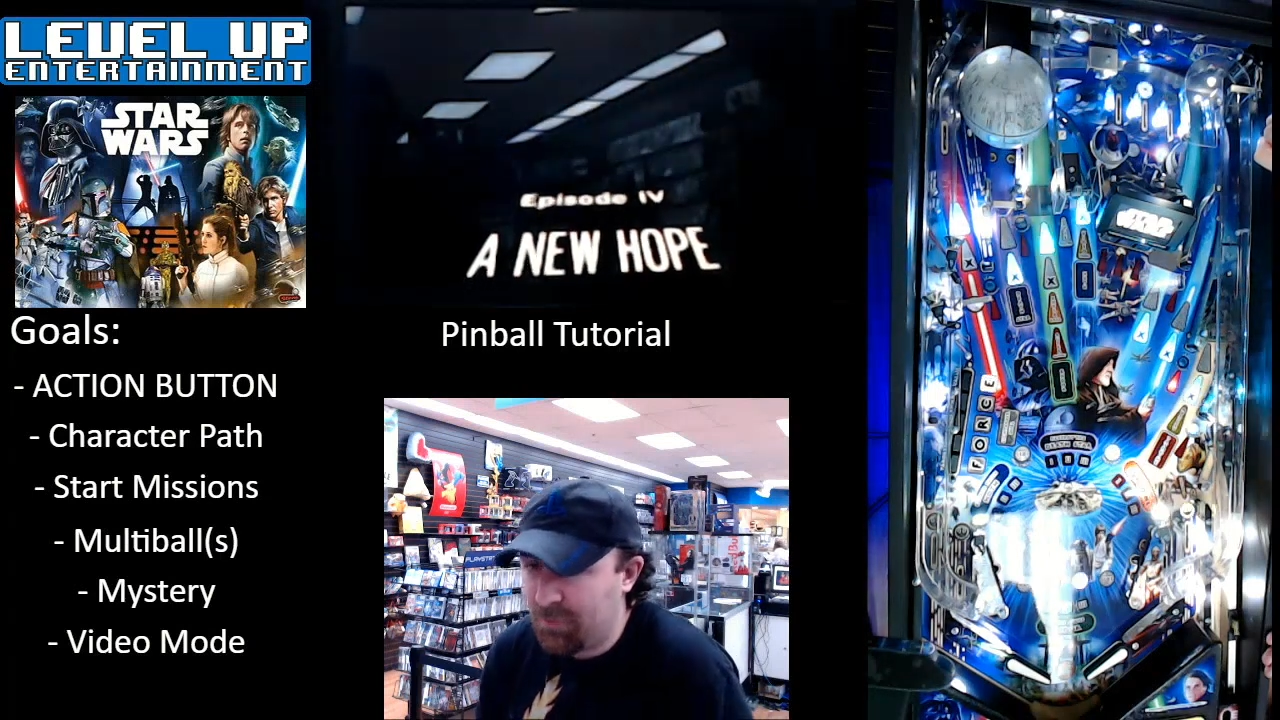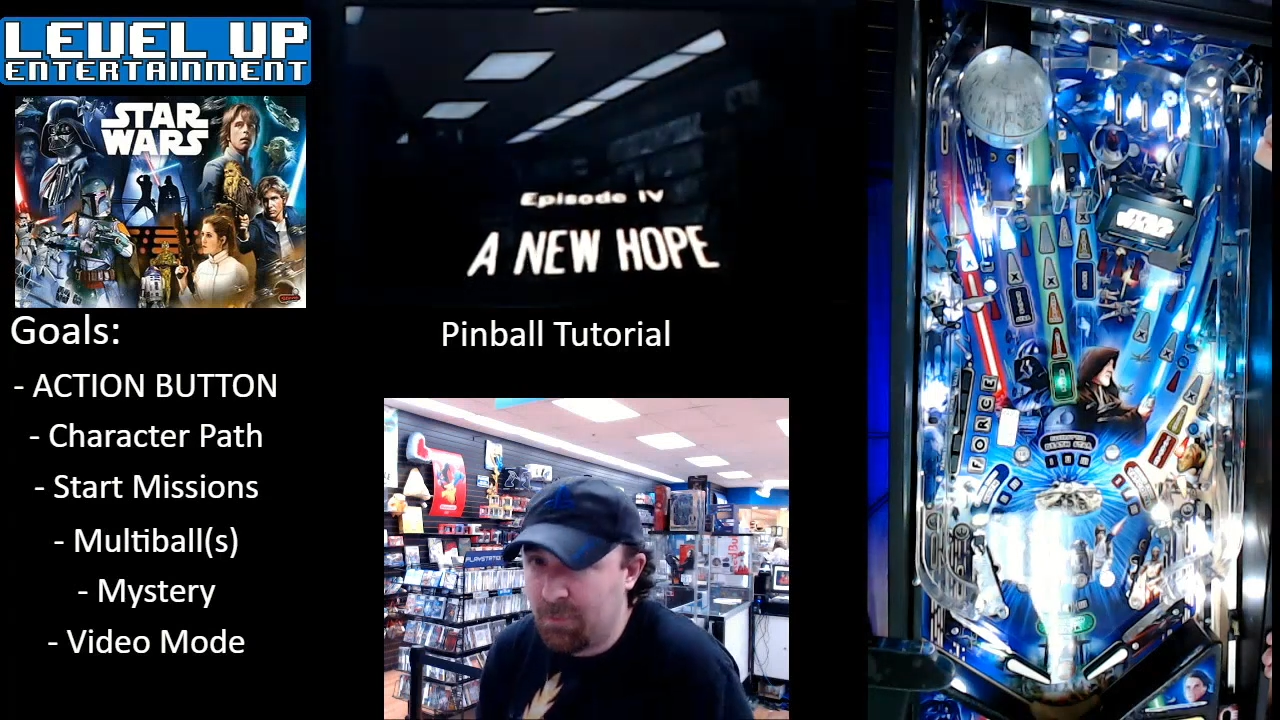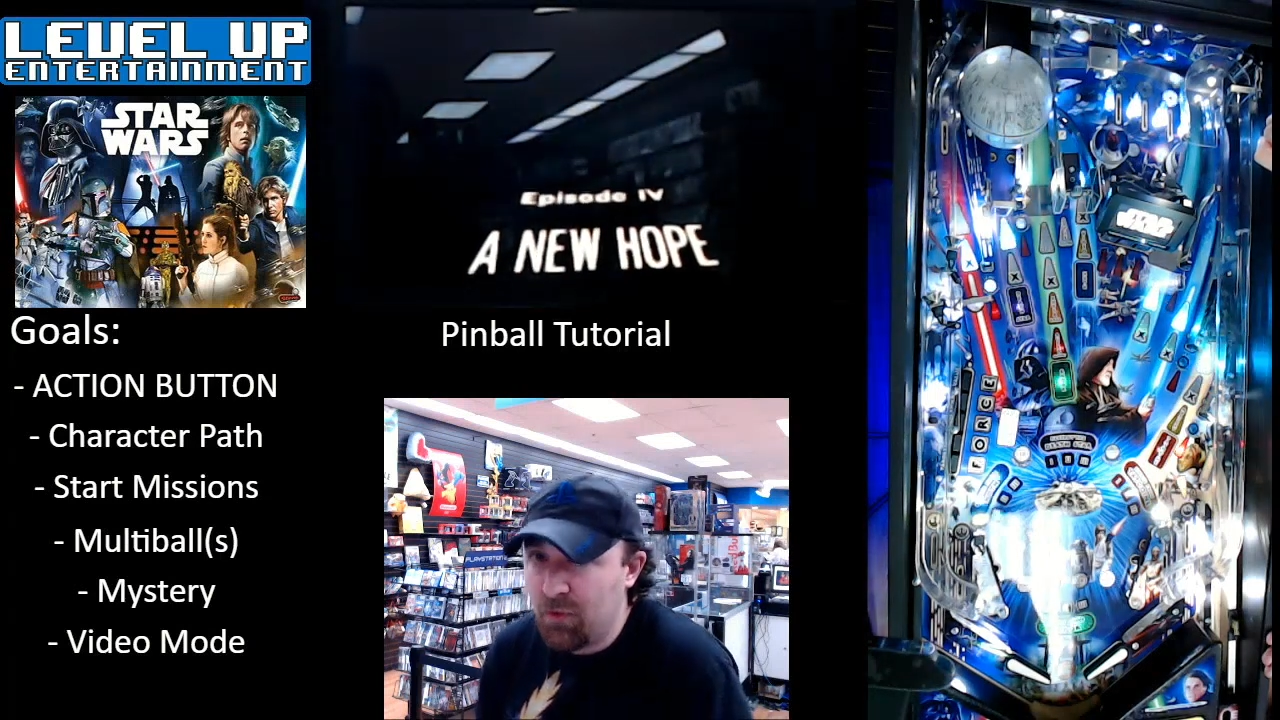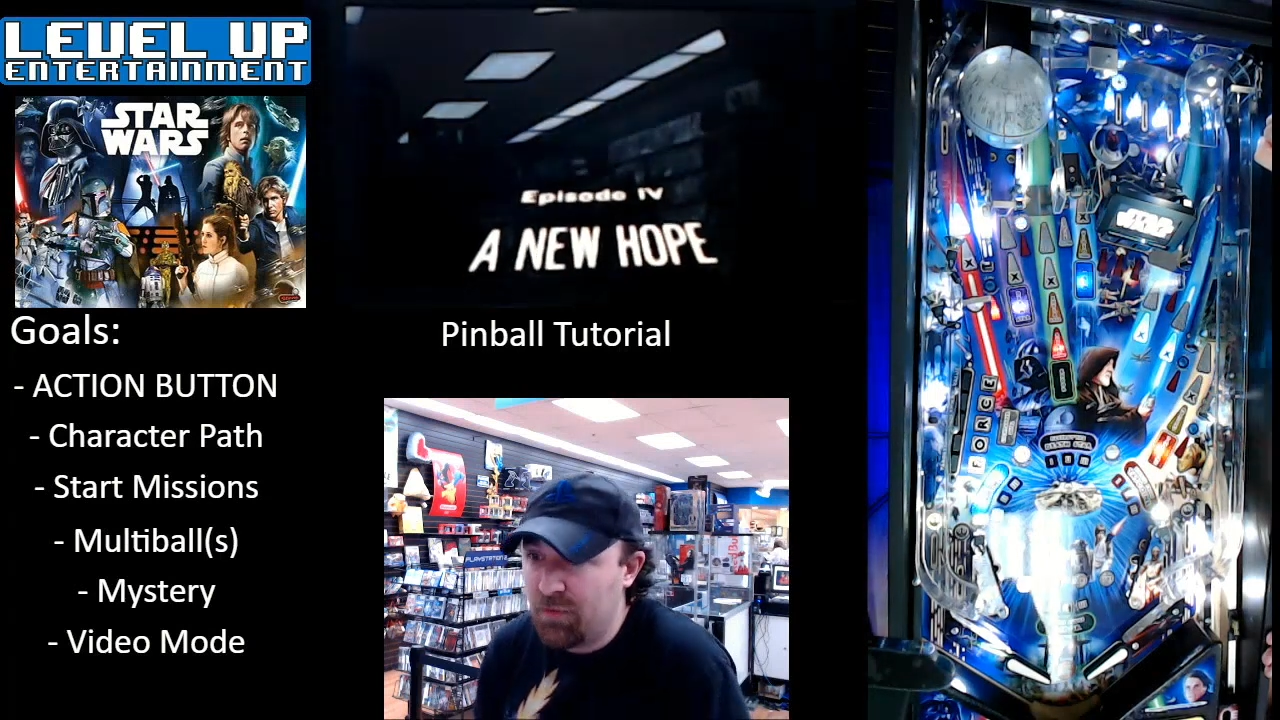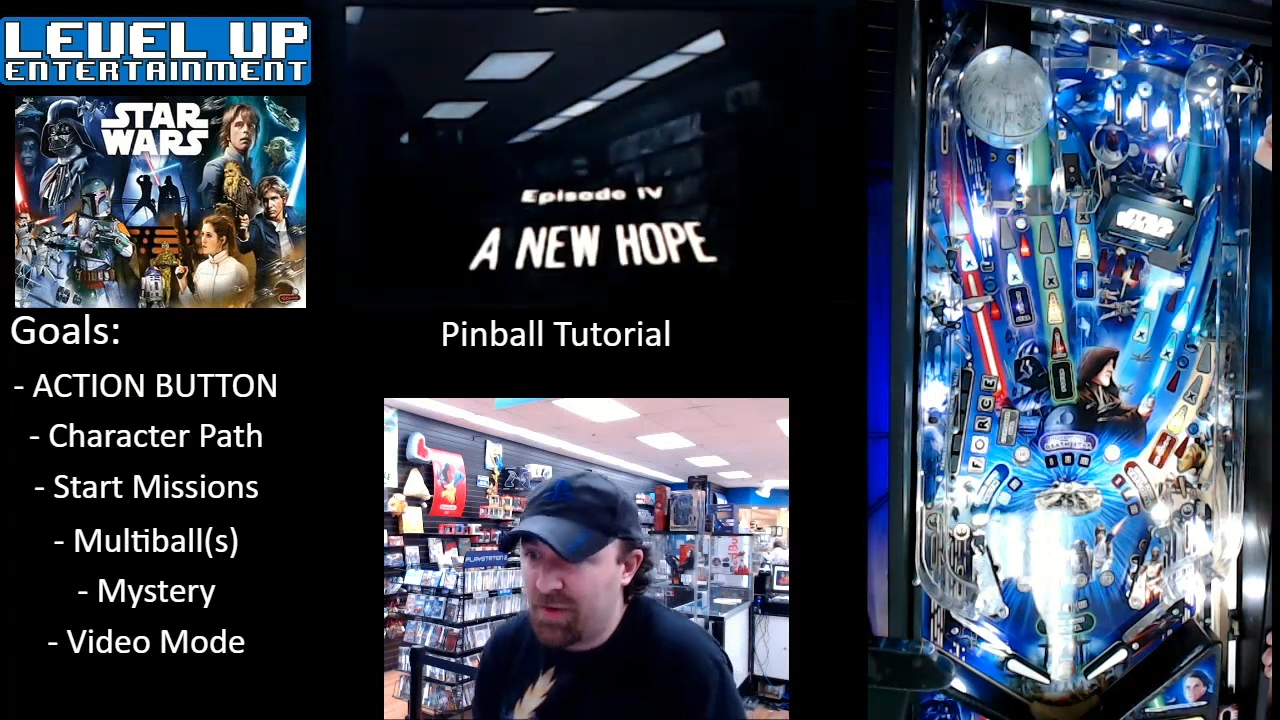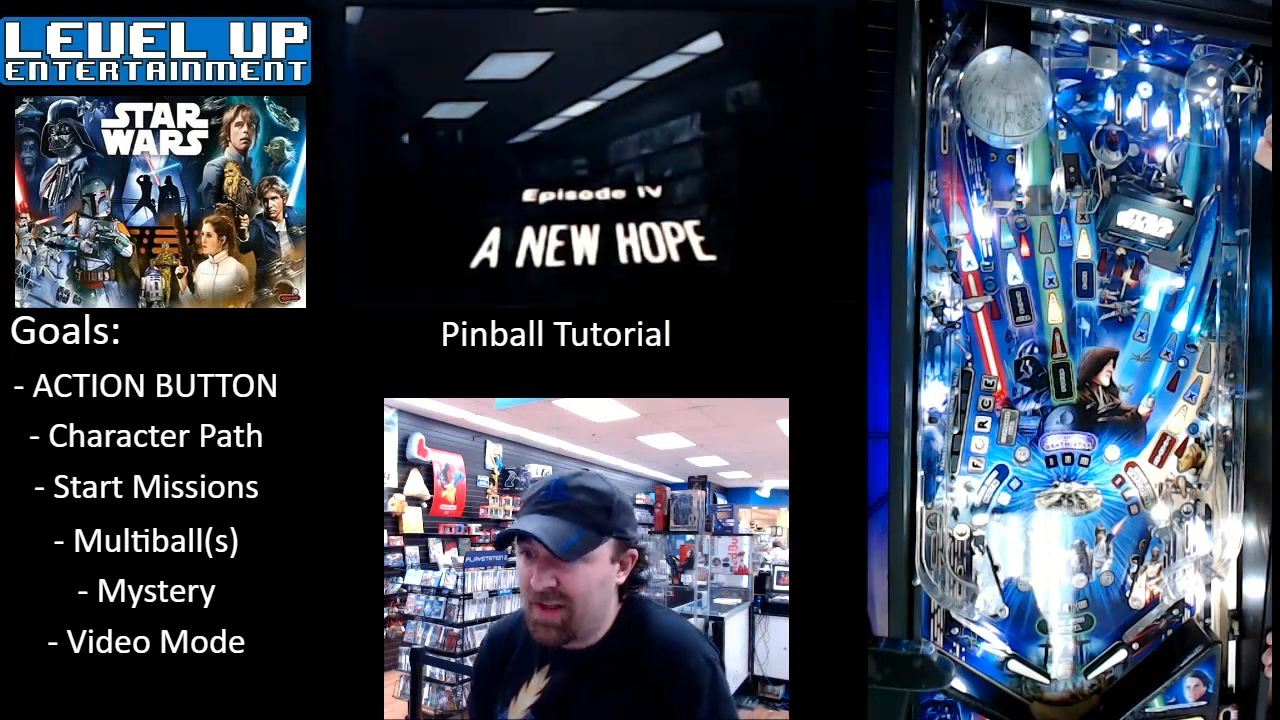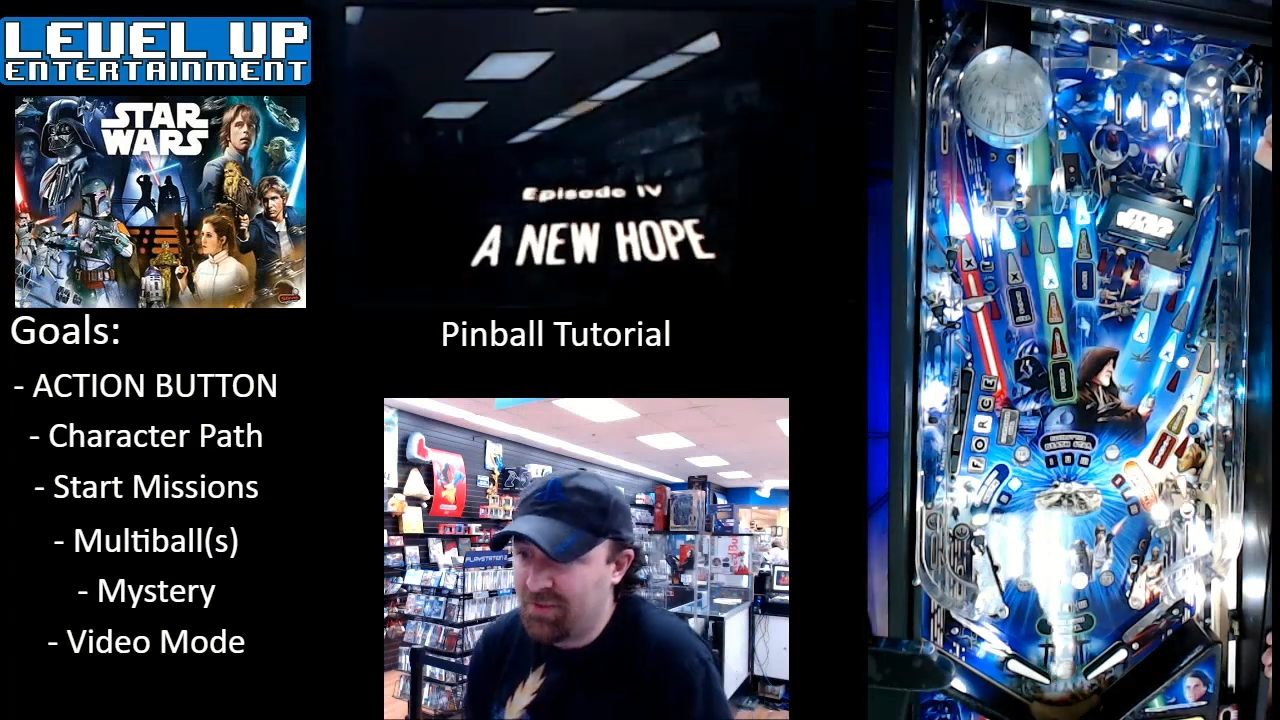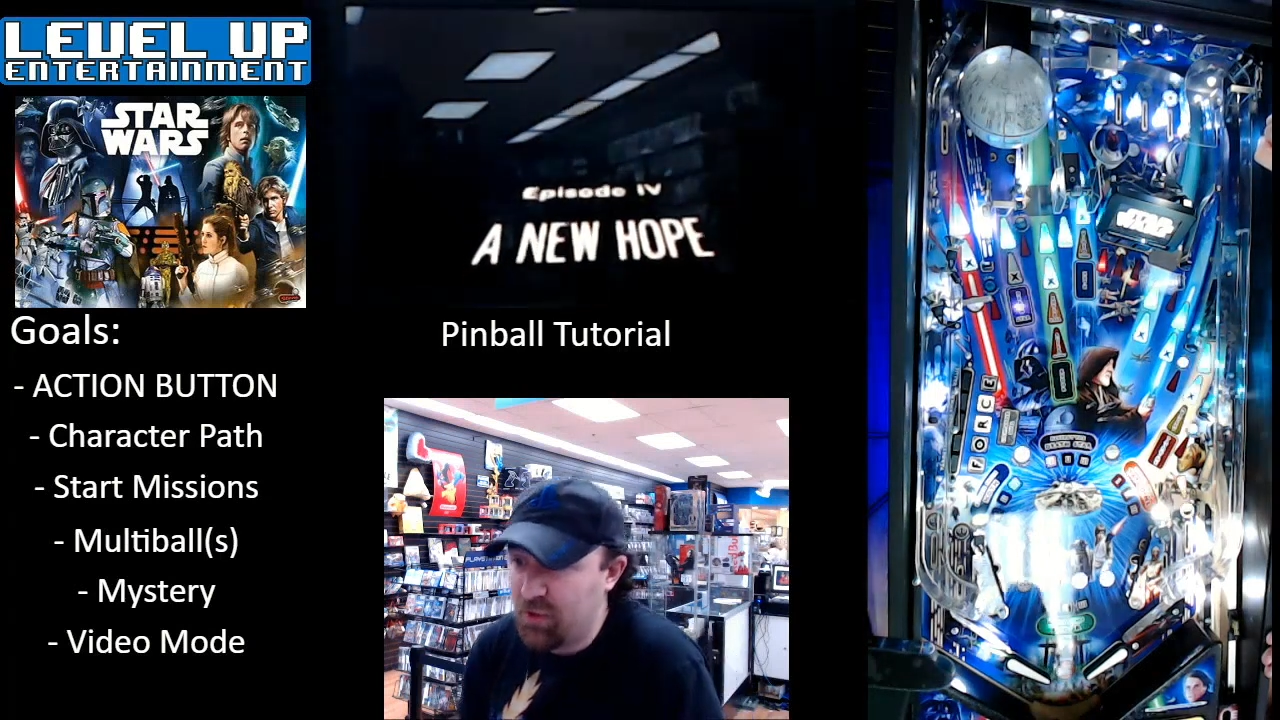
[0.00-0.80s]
to move it as a